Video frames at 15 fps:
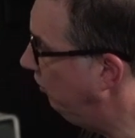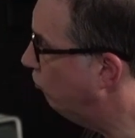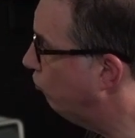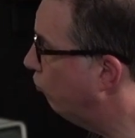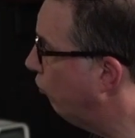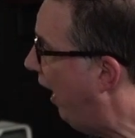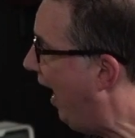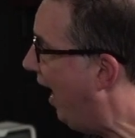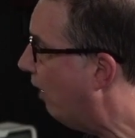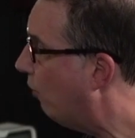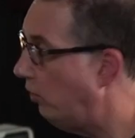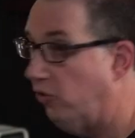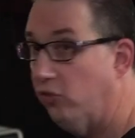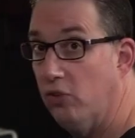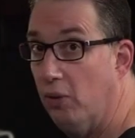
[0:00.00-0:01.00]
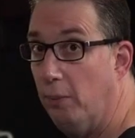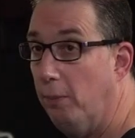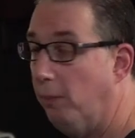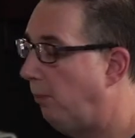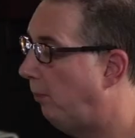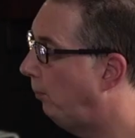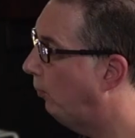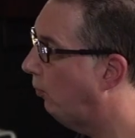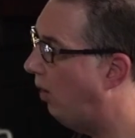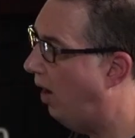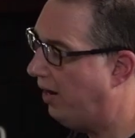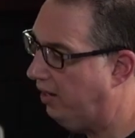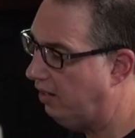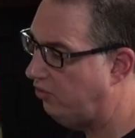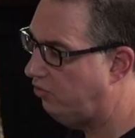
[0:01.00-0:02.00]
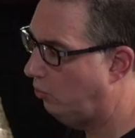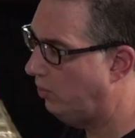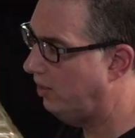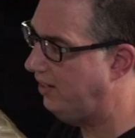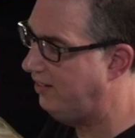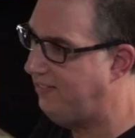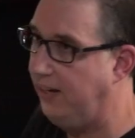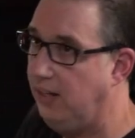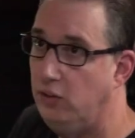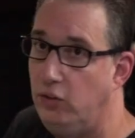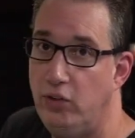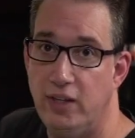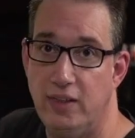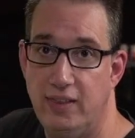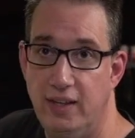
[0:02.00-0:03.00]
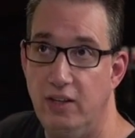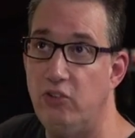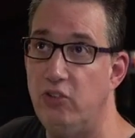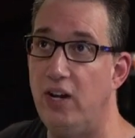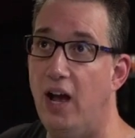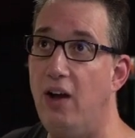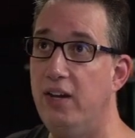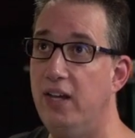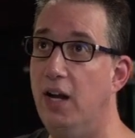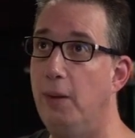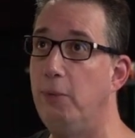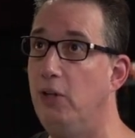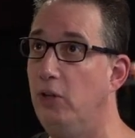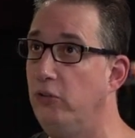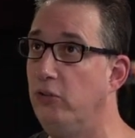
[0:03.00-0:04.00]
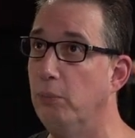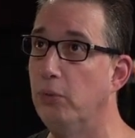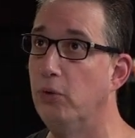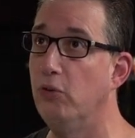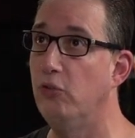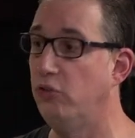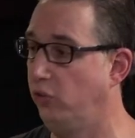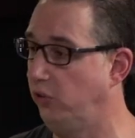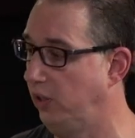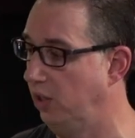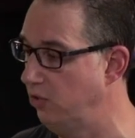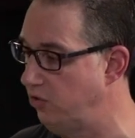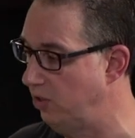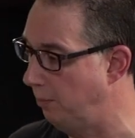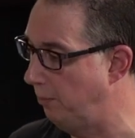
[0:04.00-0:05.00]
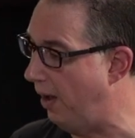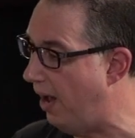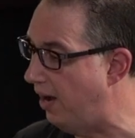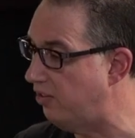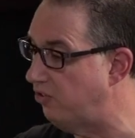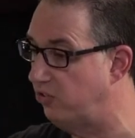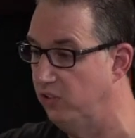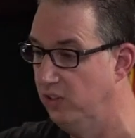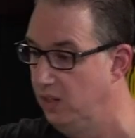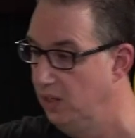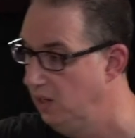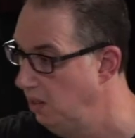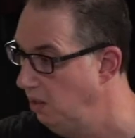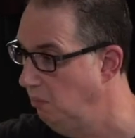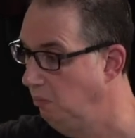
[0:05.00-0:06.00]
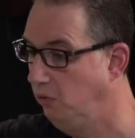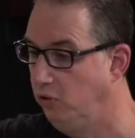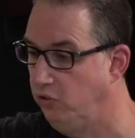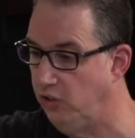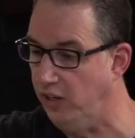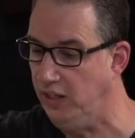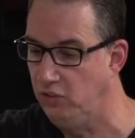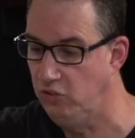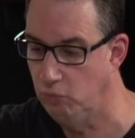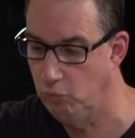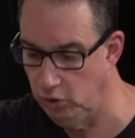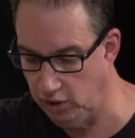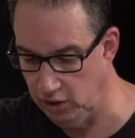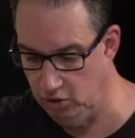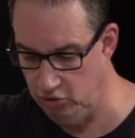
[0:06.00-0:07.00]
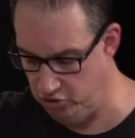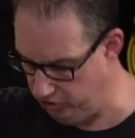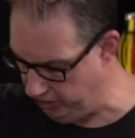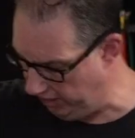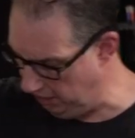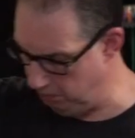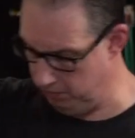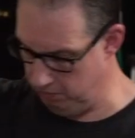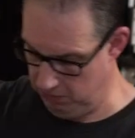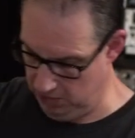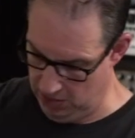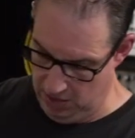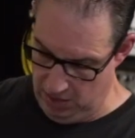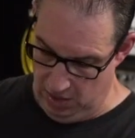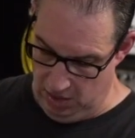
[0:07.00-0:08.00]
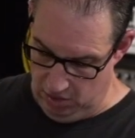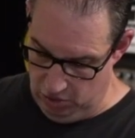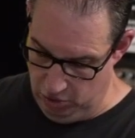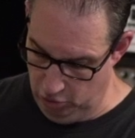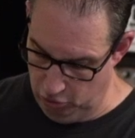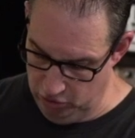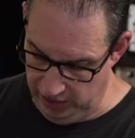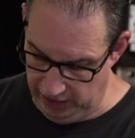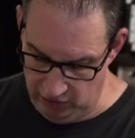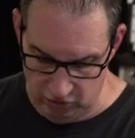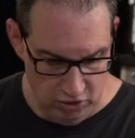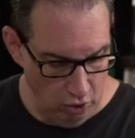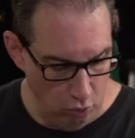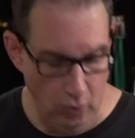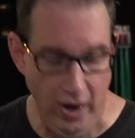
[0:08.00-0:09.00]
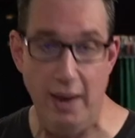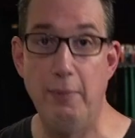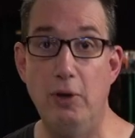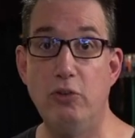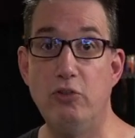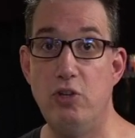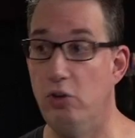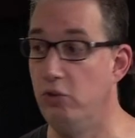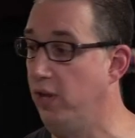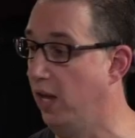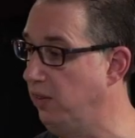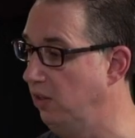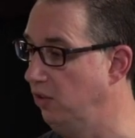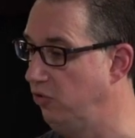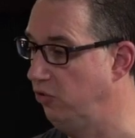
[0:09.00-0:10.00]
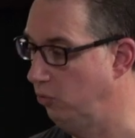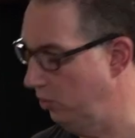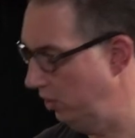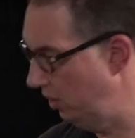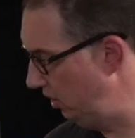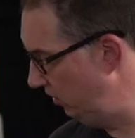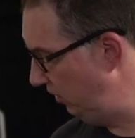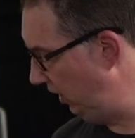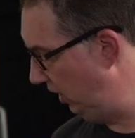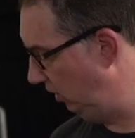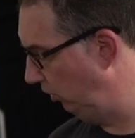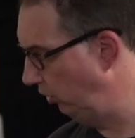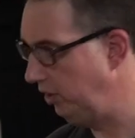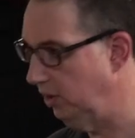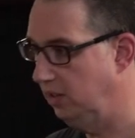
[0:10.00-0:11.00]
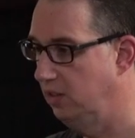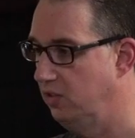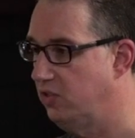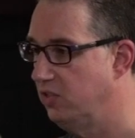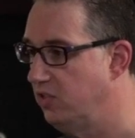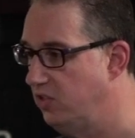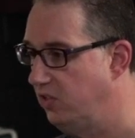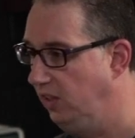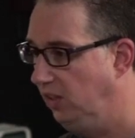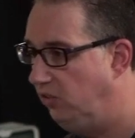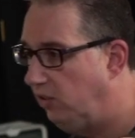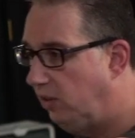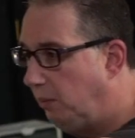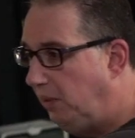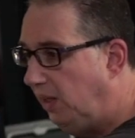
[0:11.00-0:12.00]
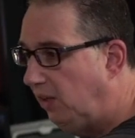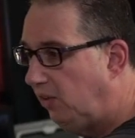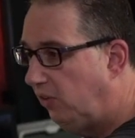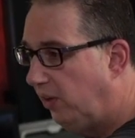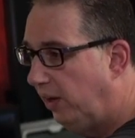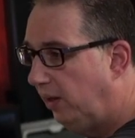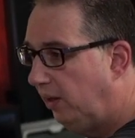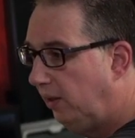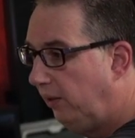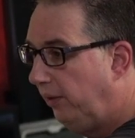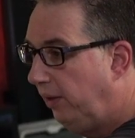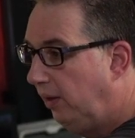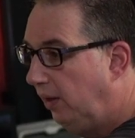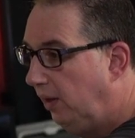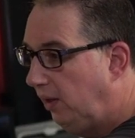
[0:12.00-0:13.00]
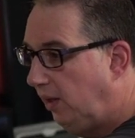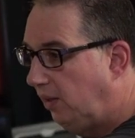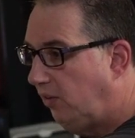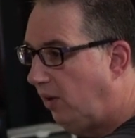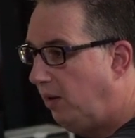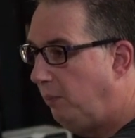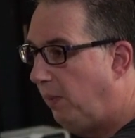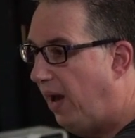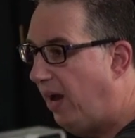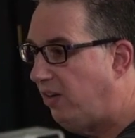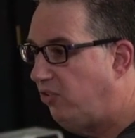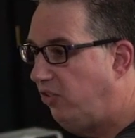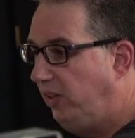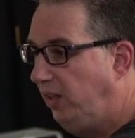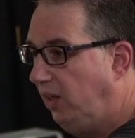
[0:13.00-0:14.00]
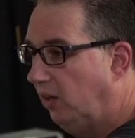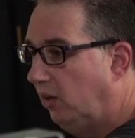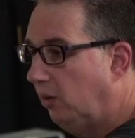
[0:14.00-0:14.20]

rack with some products. So we're going to take a look at this and I'll get up close and personal here. So the box looks like it's in really good shape. No dings, no whammos, no nothing. So we're going to take a look at this and see. So let me get to unboxing here.